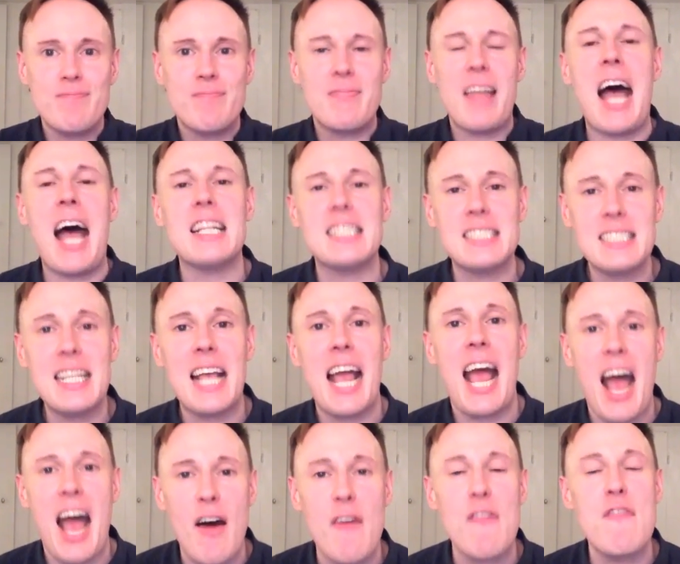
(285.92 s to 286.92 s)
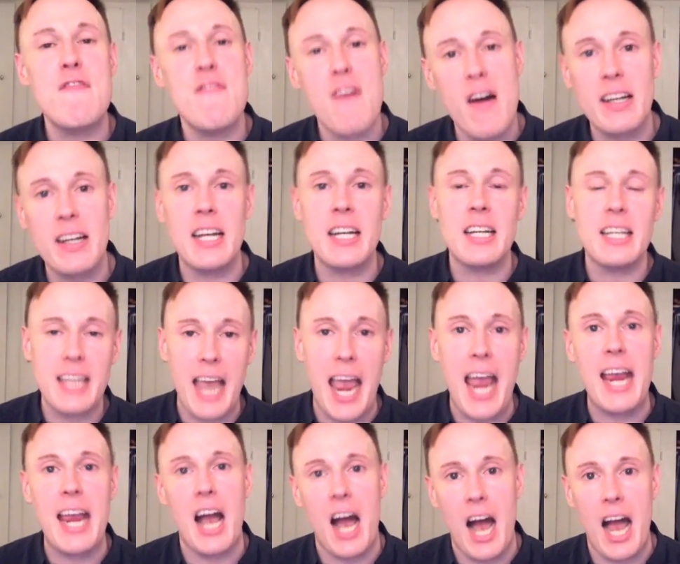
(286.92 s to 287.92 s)
That's how fucking
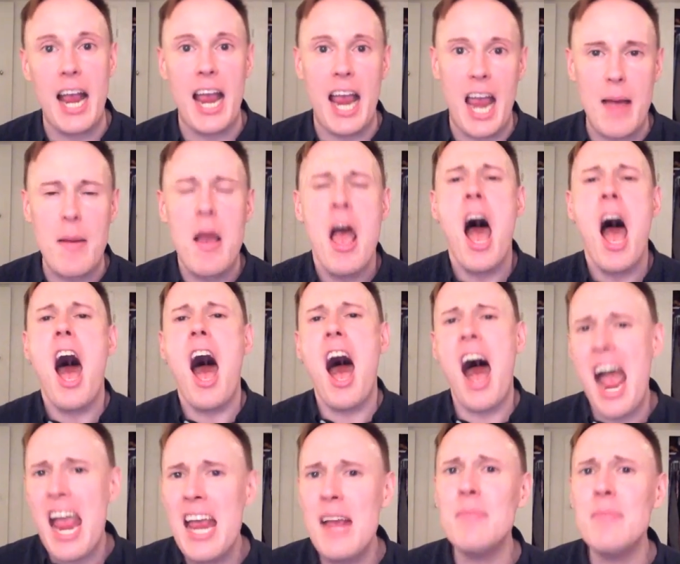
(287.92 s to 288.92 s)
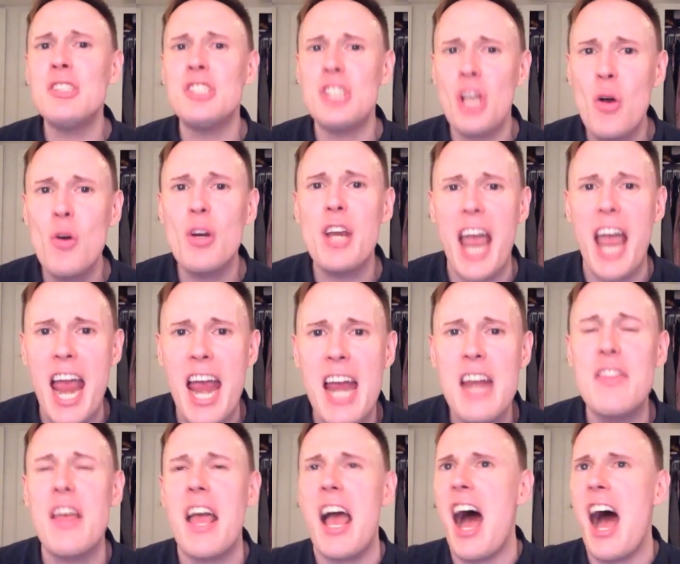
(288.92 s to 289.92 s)
gay I am. I am so
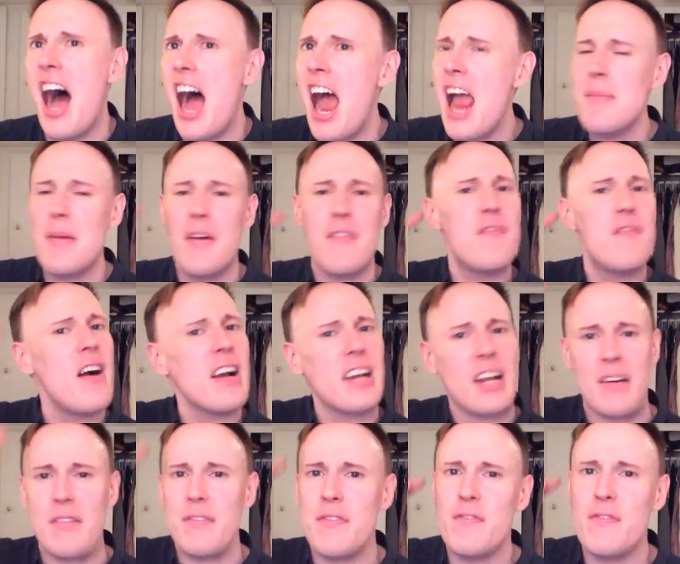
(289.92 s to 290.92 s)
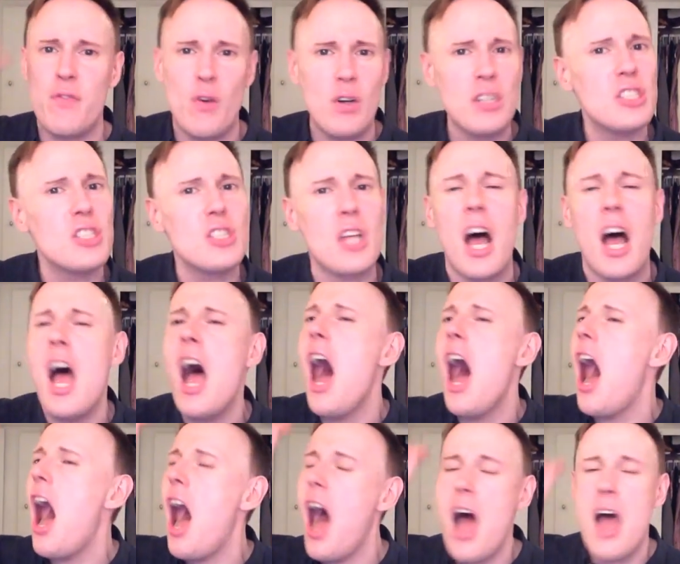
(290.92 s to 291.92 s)
gay that I am a fucking
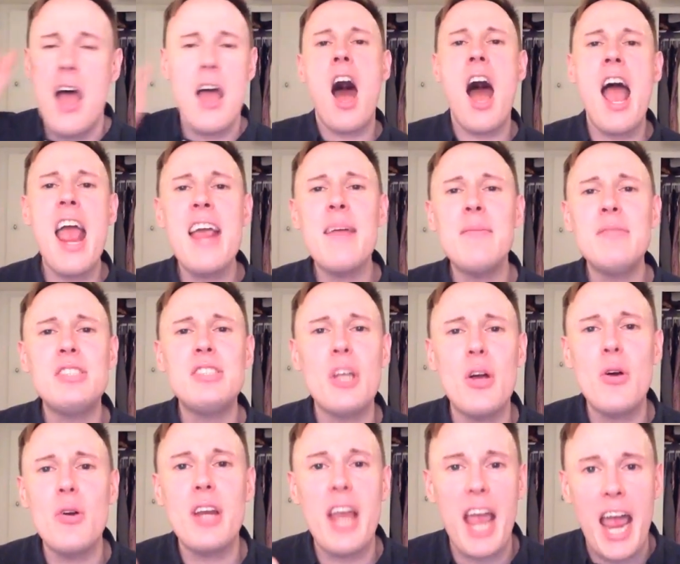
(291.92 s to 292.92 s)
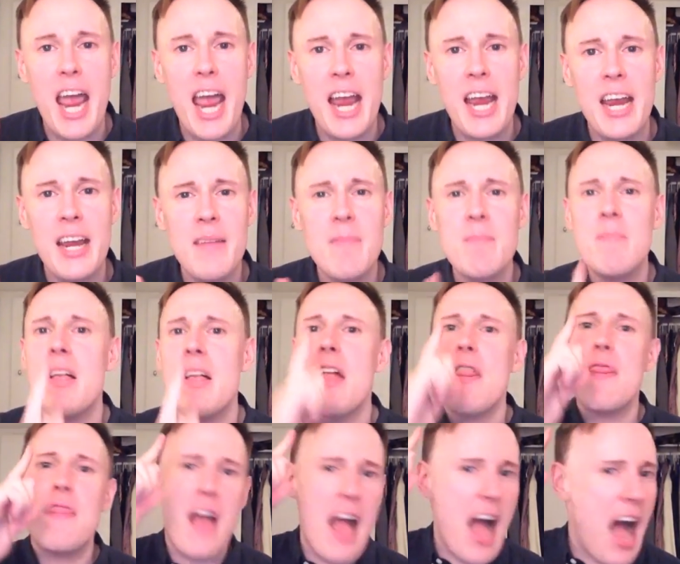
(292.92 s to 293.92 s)
I am so gay
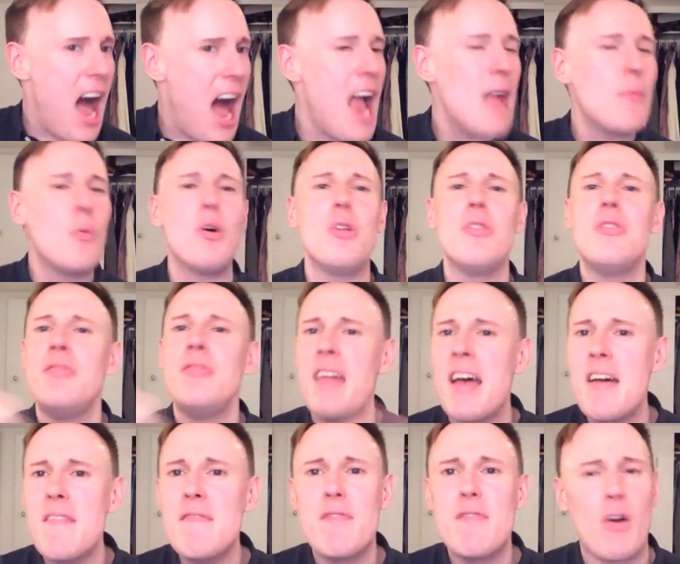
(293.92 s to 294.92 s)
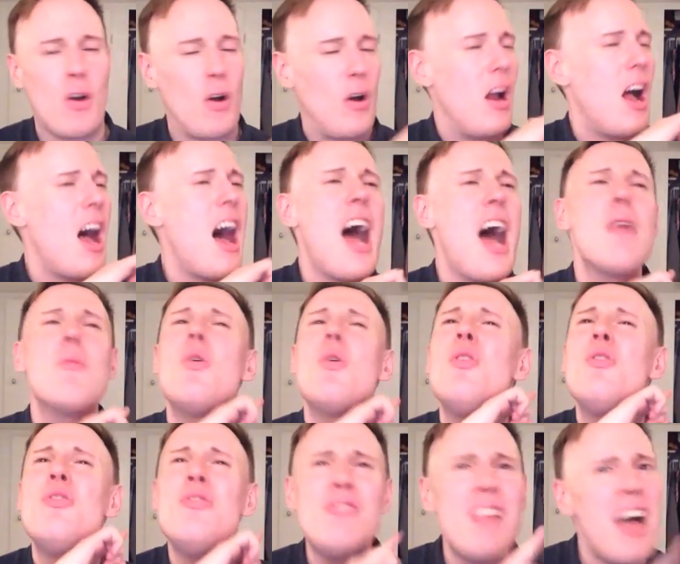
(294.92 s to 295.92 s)
that I will never
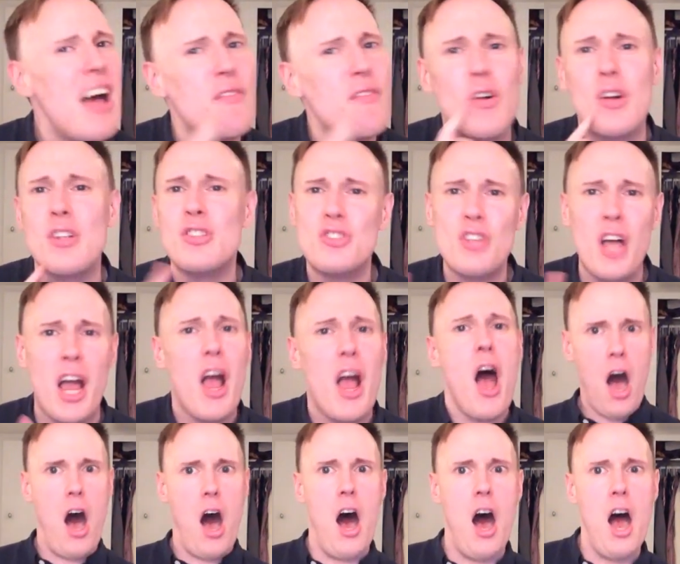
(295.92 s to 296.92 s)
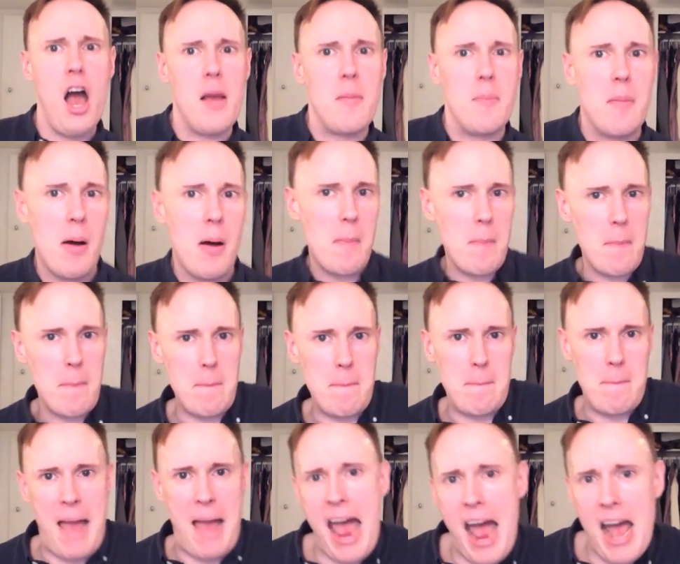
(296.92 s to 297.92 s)
say, I'm
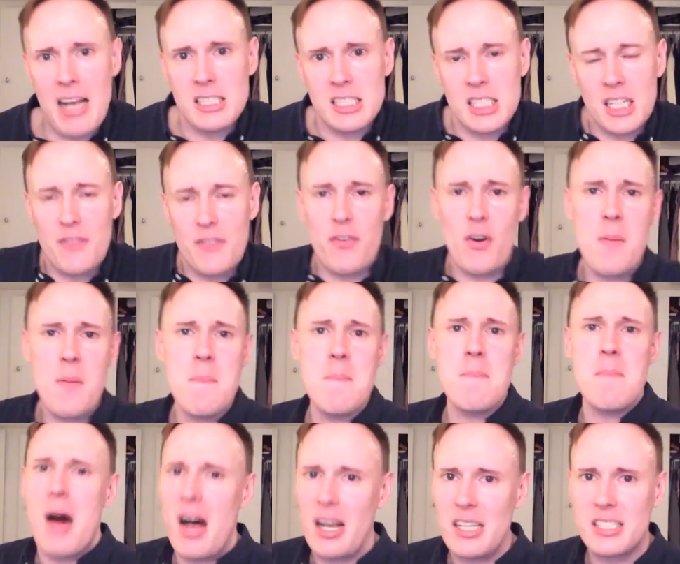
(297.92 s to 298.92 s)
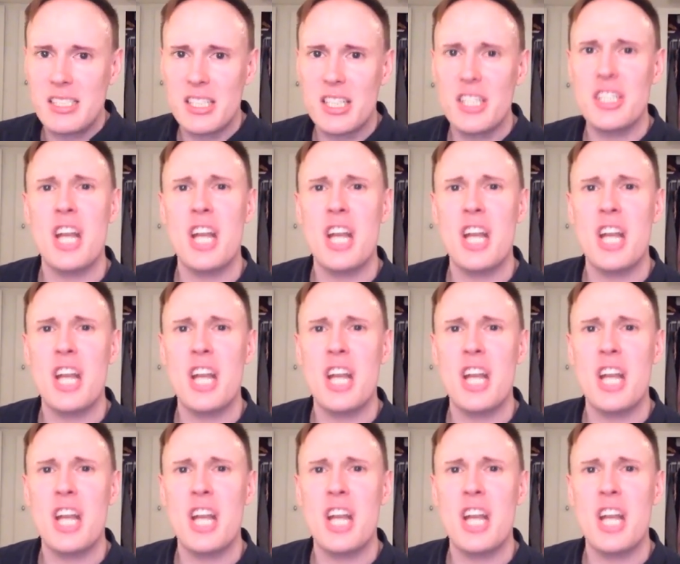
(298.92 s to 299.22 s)
mask for Musk.